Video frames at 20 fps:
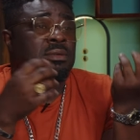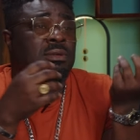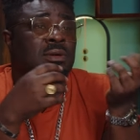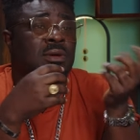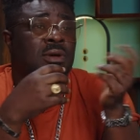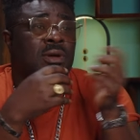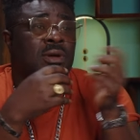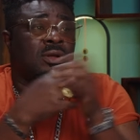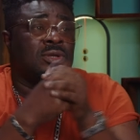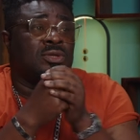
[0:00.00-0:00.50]

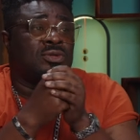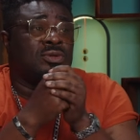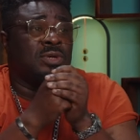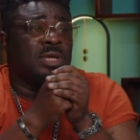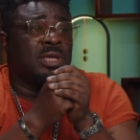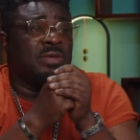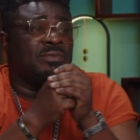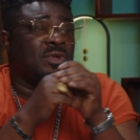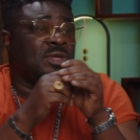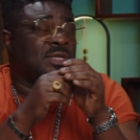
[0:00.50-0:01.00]
Or to
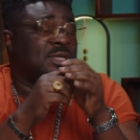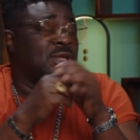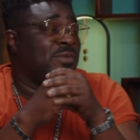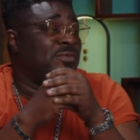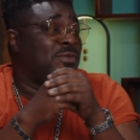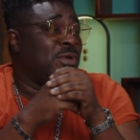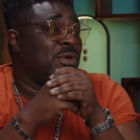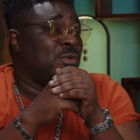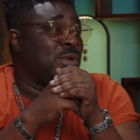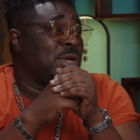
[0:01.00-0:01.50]
give
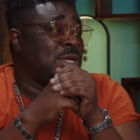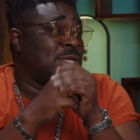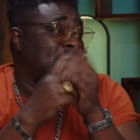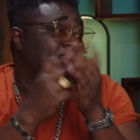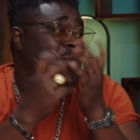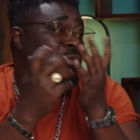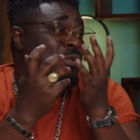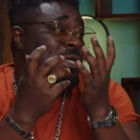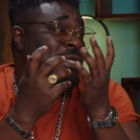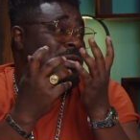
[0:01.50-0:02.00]
yourself away
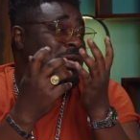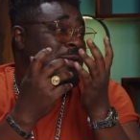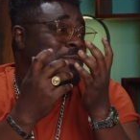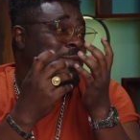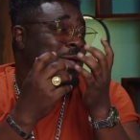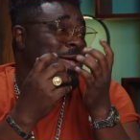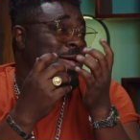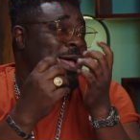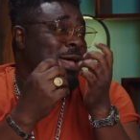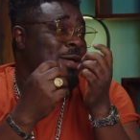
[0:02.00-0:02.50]
some way,
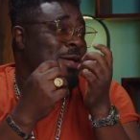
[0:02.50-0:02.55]
somehow.